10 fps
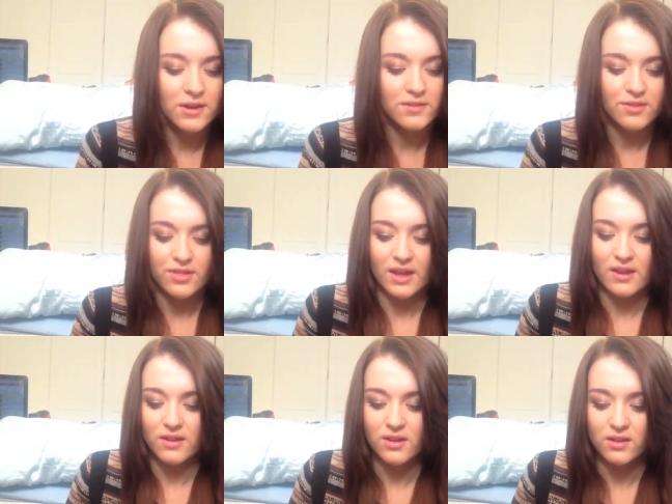Another
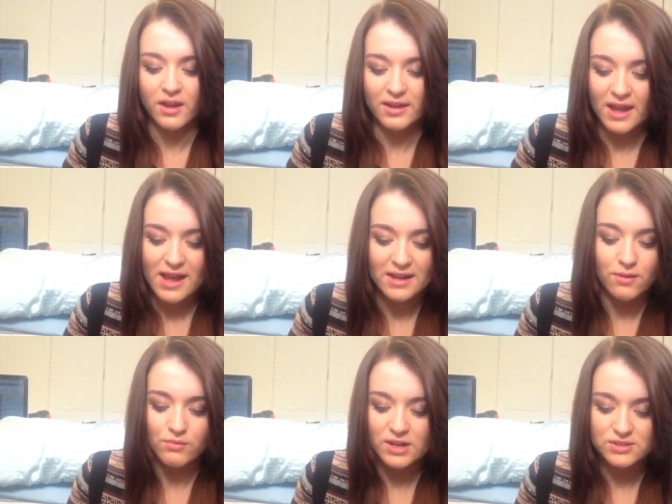thing, again,
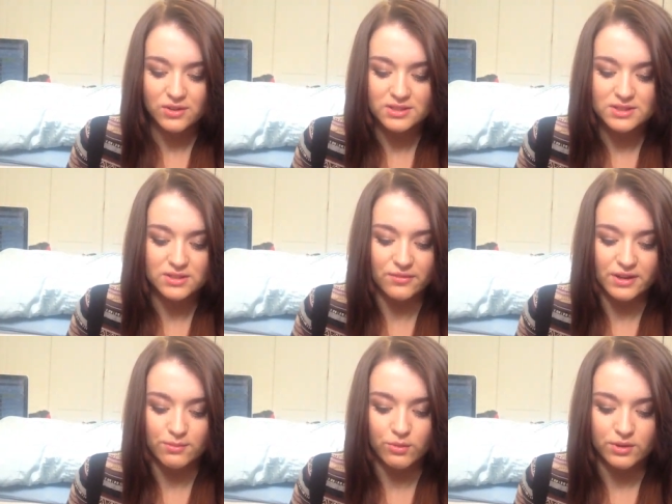I'm really sorry this is in
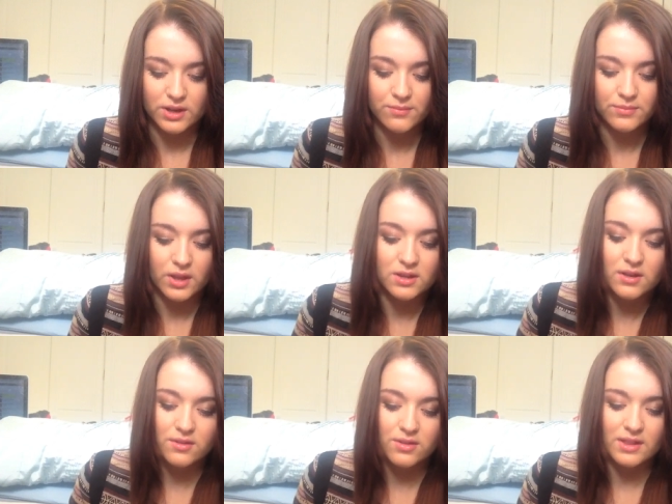random order.
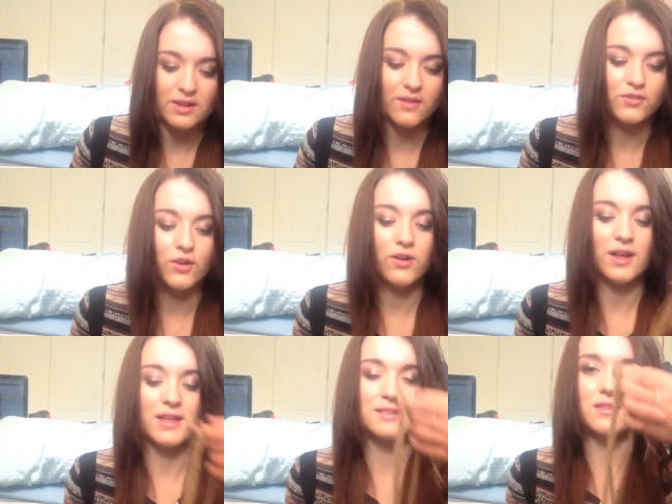Another thing that I've got
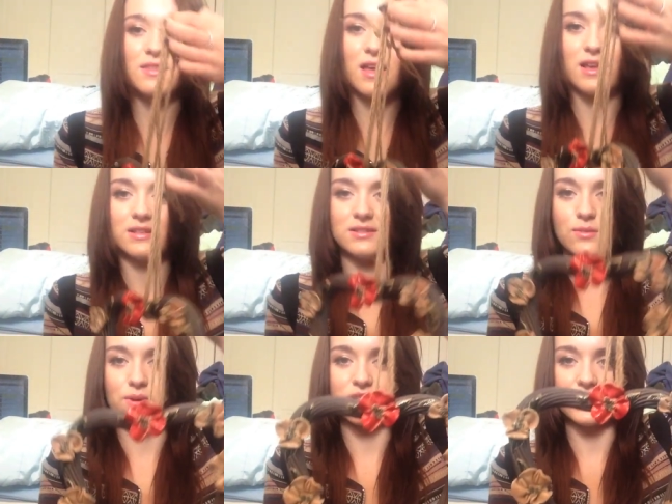is this,
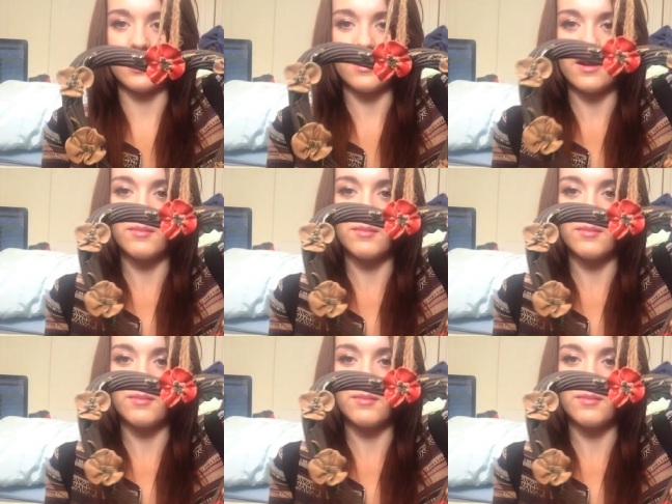which uh,